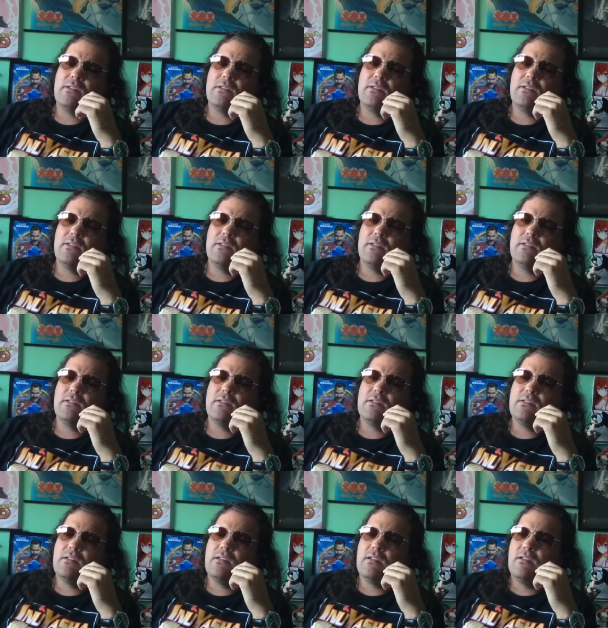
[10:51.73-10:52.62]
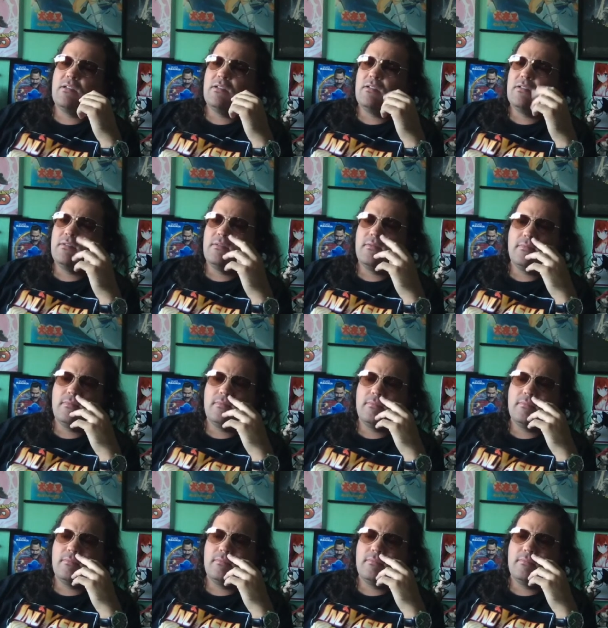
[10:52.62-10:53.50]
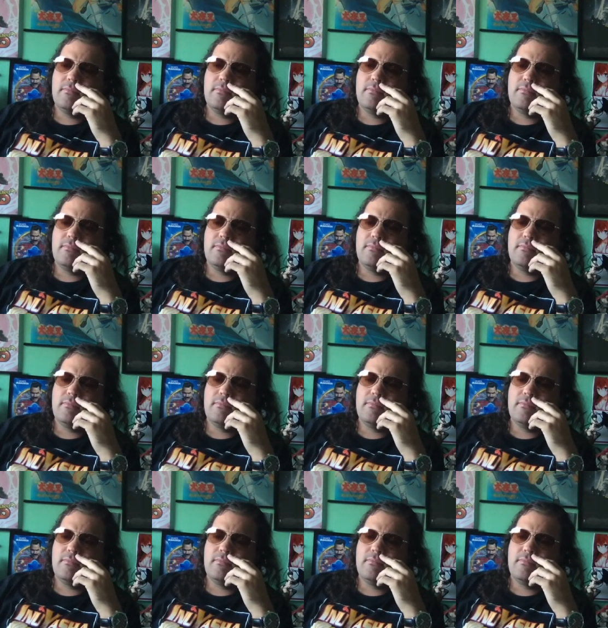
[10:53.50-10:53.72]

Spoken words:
(silence)